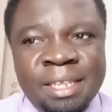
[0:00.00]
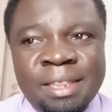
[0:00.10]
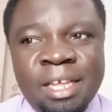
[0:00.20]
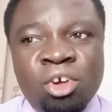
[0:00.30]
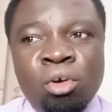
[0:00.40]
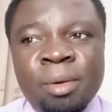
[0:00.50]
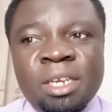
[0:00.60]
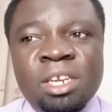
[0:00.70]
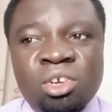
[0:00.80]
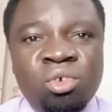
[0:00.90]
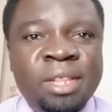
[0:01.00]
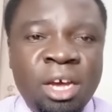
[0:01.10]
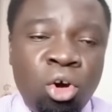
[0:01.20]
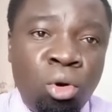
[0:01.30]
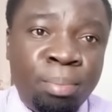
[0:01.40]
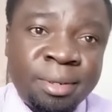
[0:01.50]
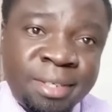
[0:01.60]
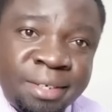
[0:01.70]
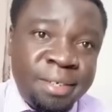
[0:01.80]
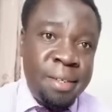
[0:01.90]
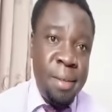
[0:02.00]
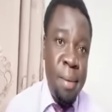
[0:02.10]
They completely do the opposite.